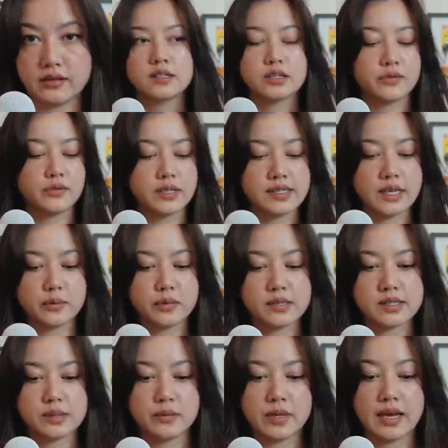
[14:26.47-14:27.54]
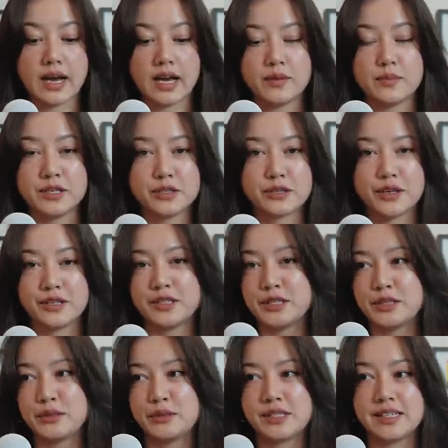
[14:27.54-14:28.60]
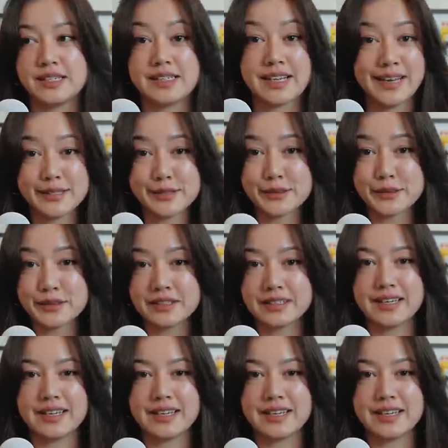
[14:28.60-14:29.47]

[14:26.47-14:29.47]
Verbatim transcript: So for example, something I've been drawn to since high school